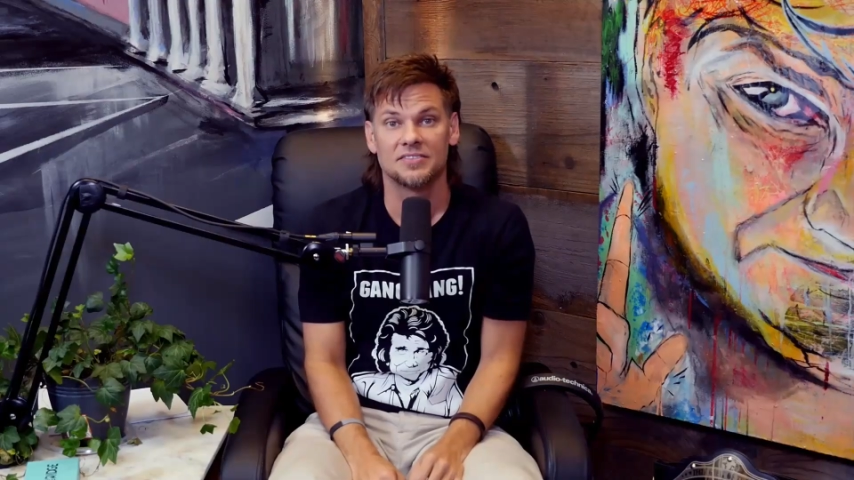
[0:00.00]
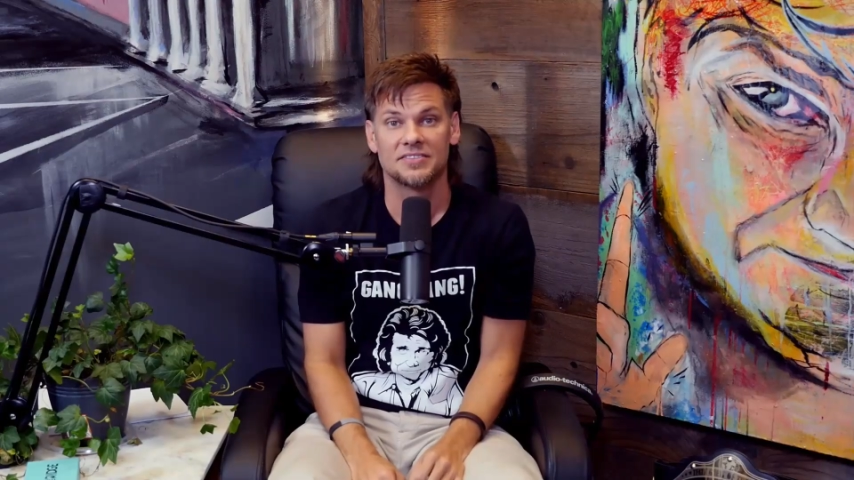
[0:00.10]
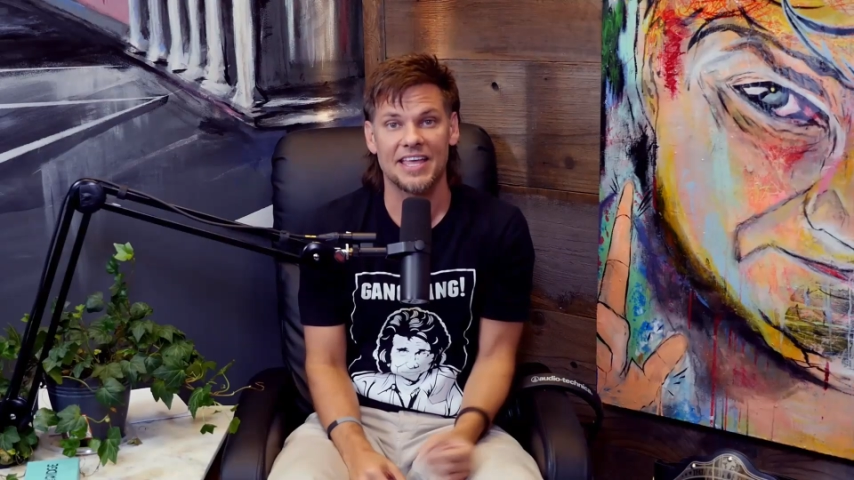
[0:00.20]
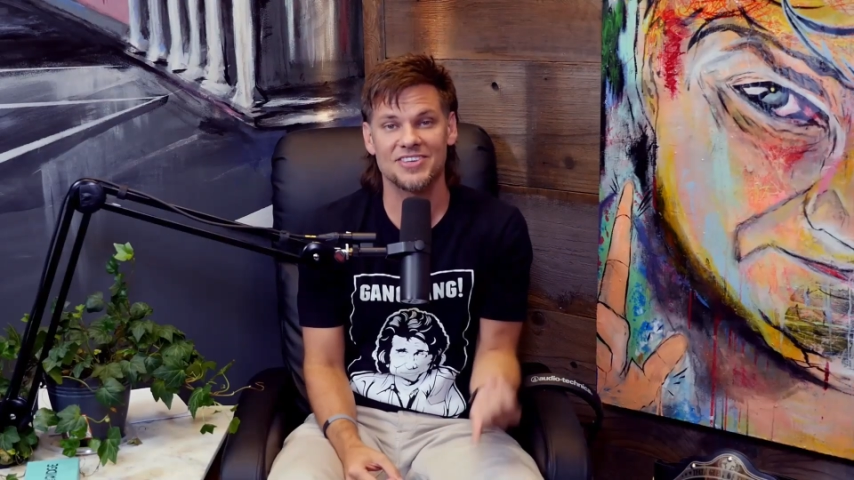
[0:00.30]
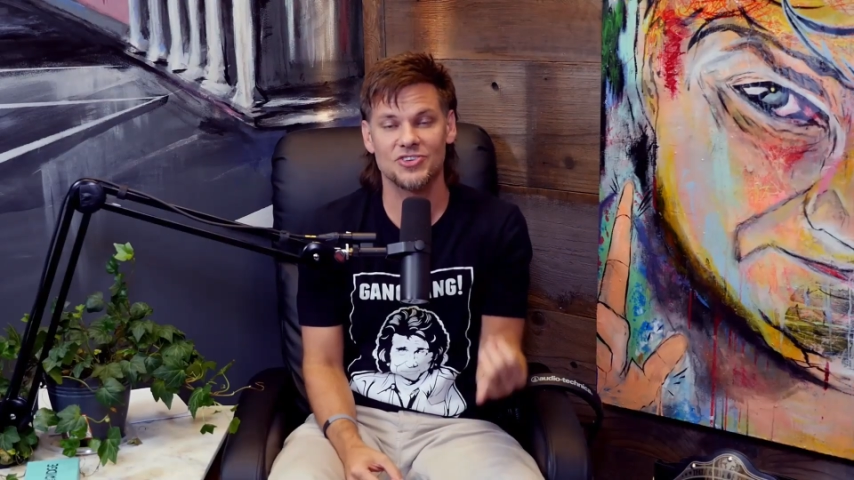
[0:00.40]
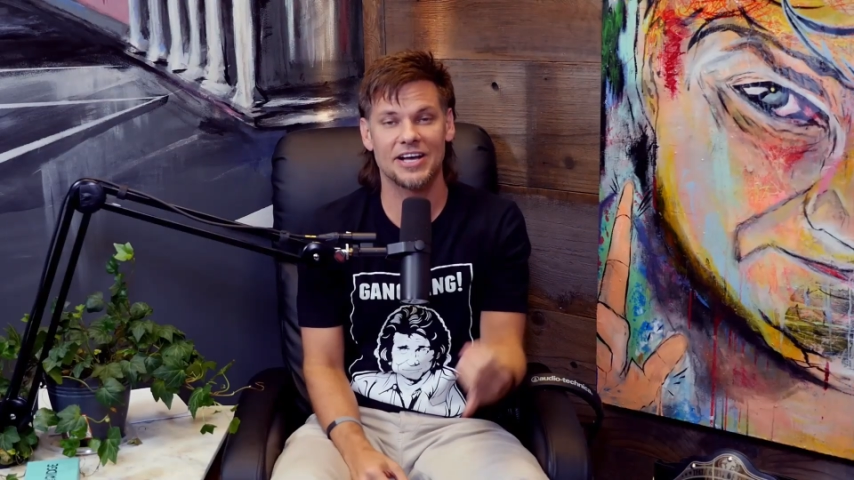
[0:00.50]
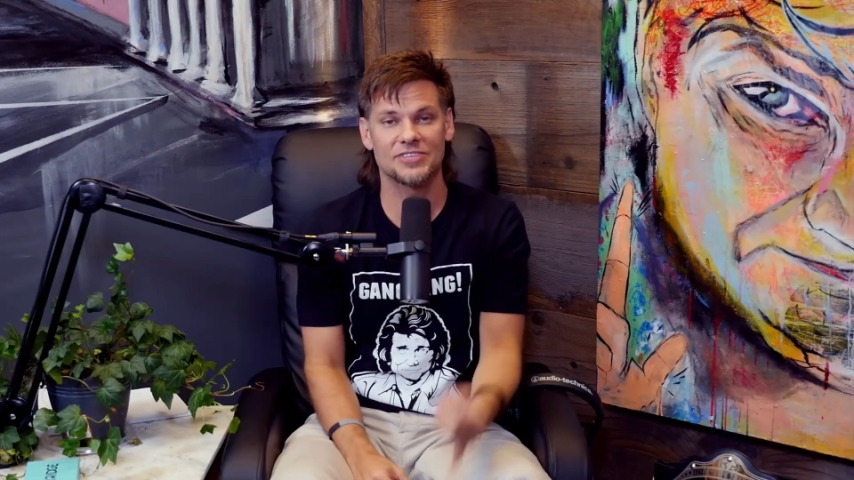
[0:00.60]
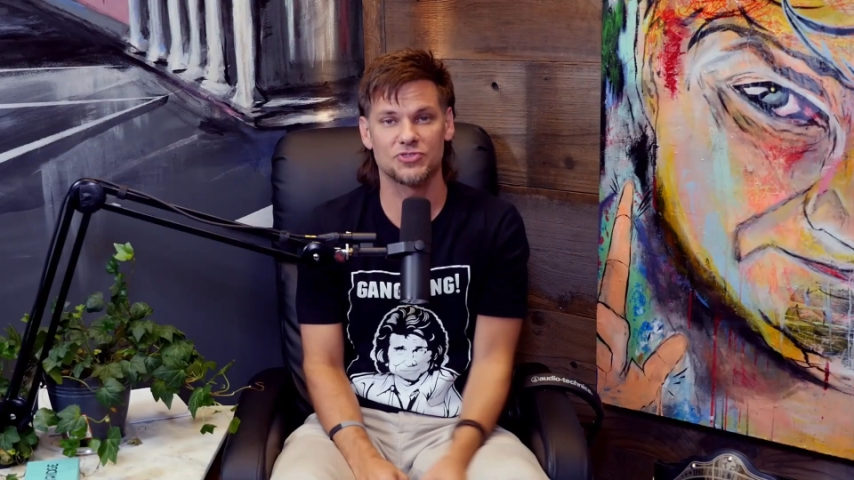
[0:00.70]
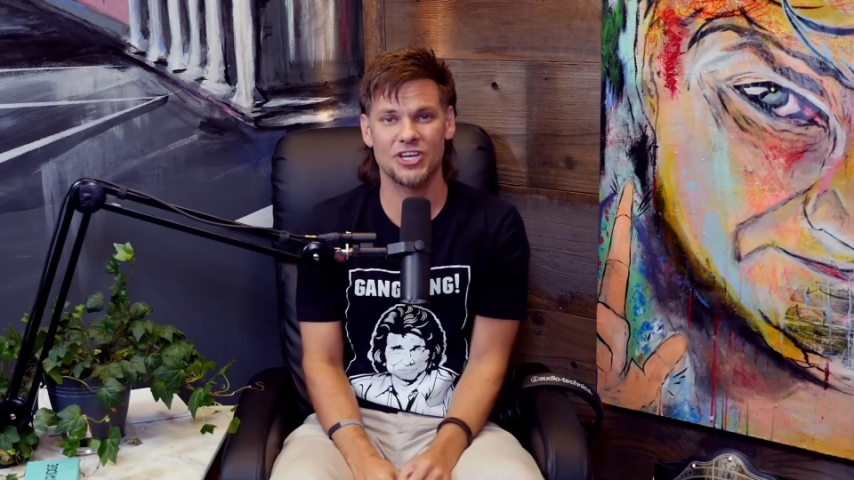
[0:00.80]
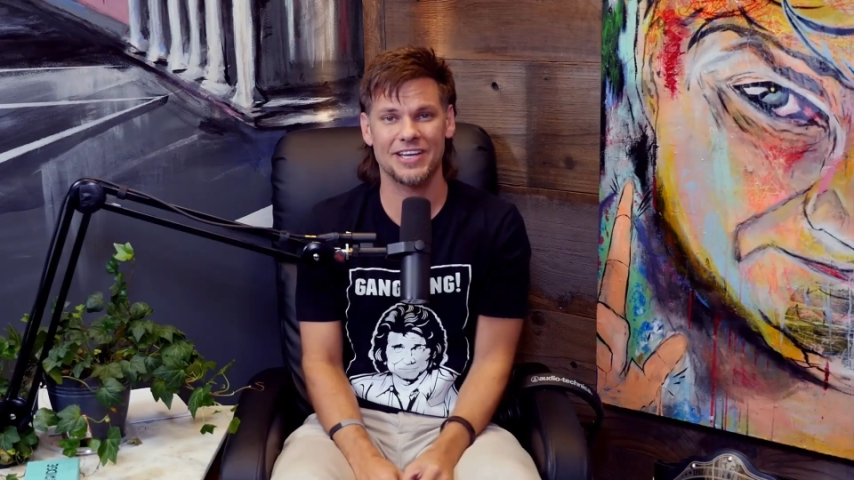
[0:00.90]
Thank you guys
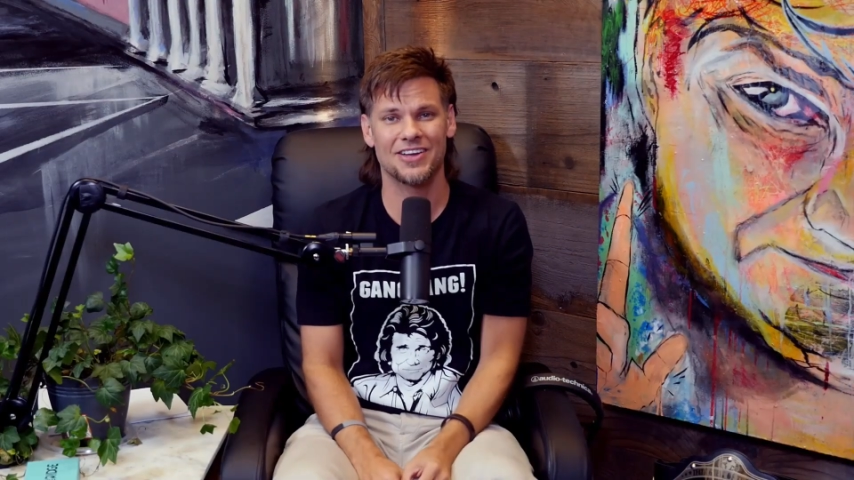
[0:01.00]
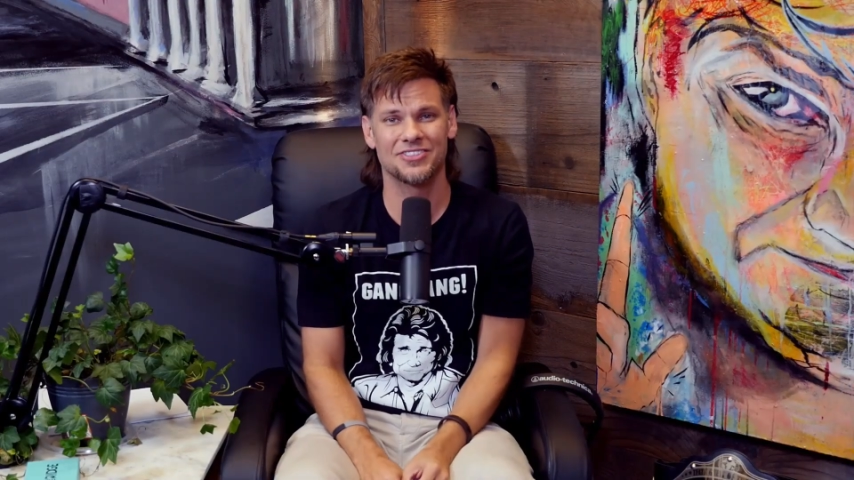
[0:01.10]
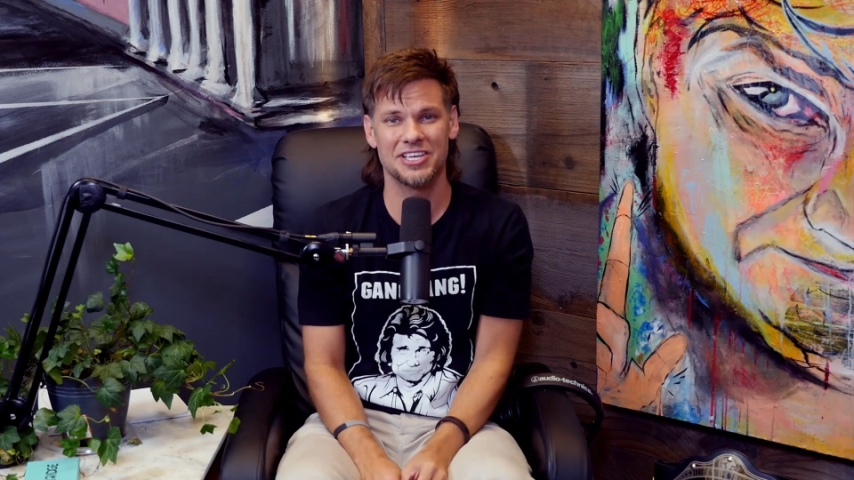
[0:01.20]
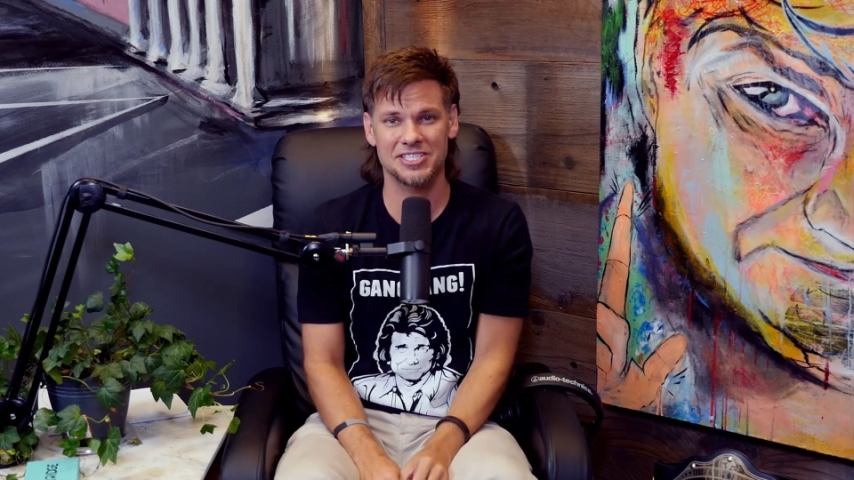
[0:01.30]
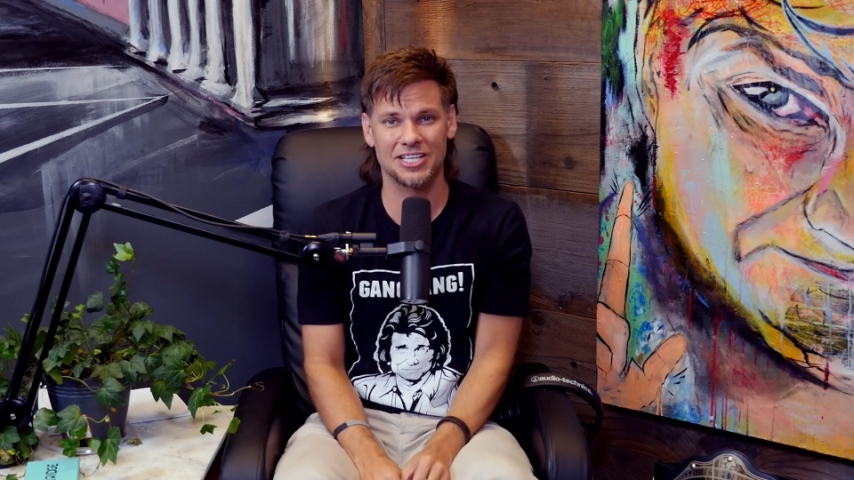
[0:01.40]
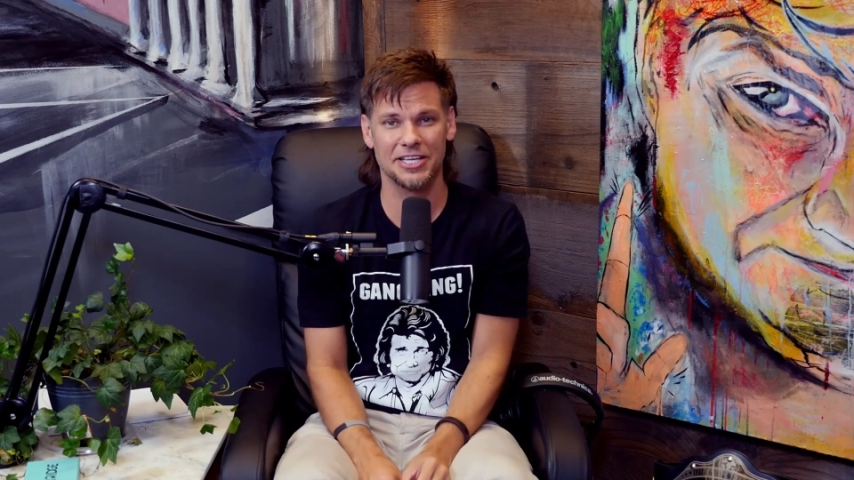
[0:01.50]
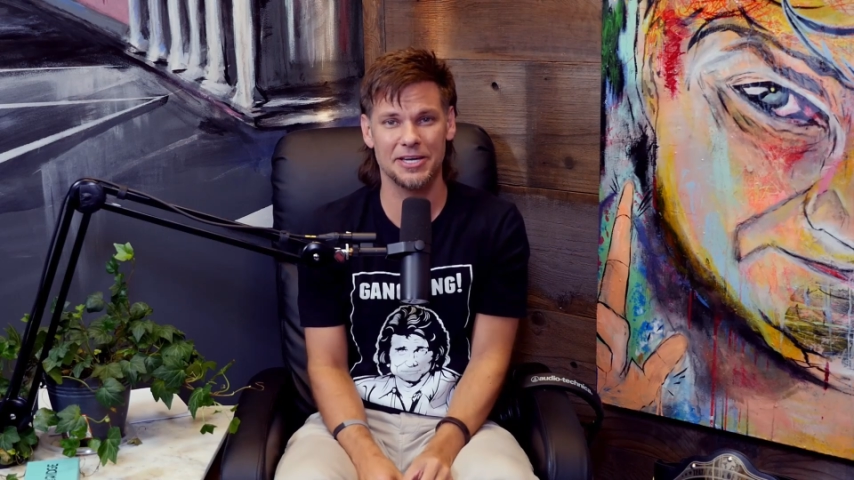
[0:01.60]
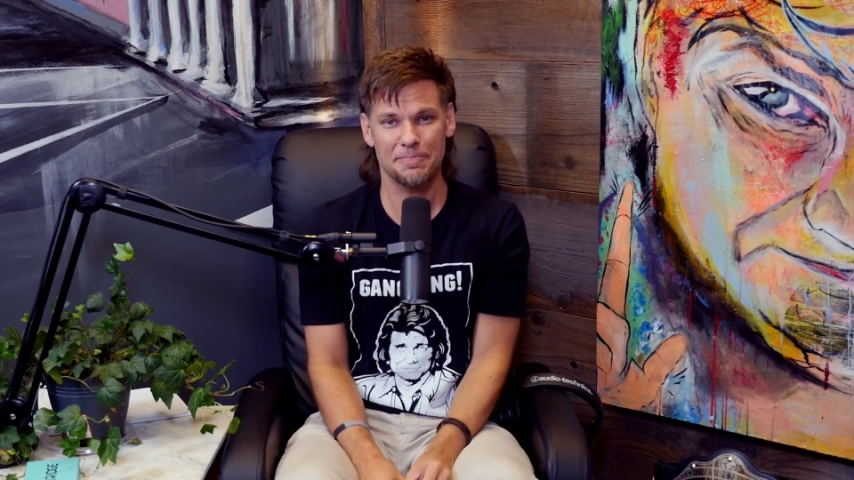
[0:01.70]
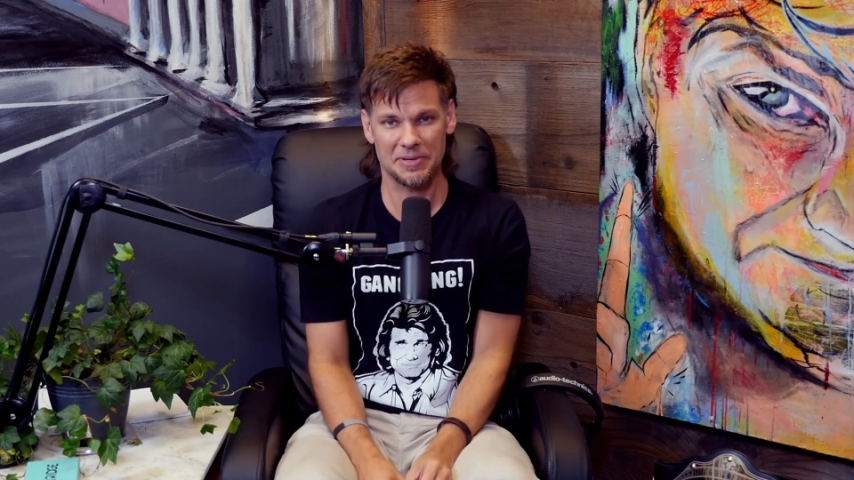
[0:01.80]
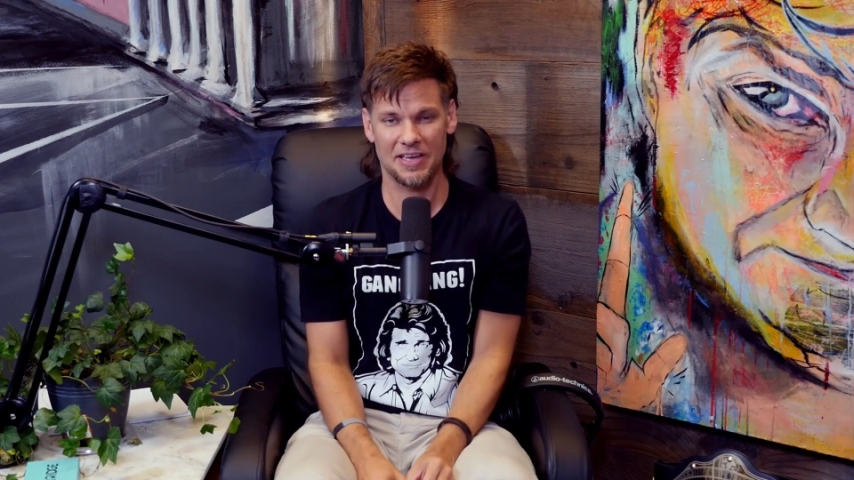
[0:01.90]
for checking out this
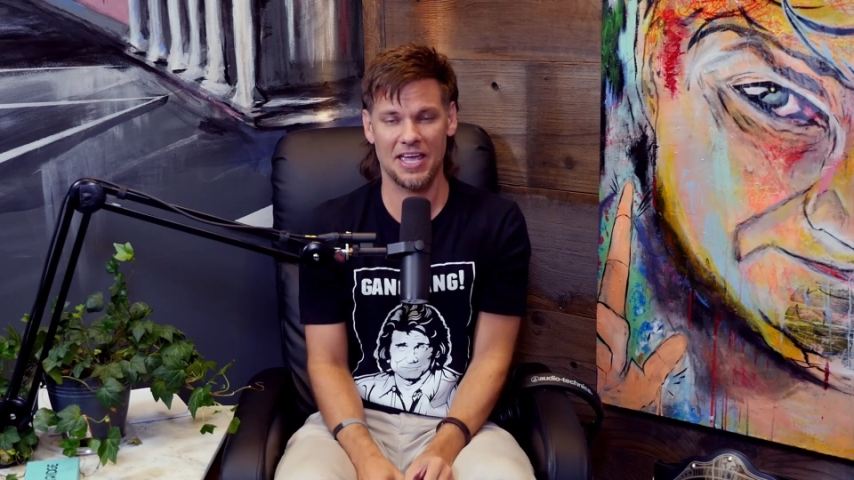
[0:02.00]
clip.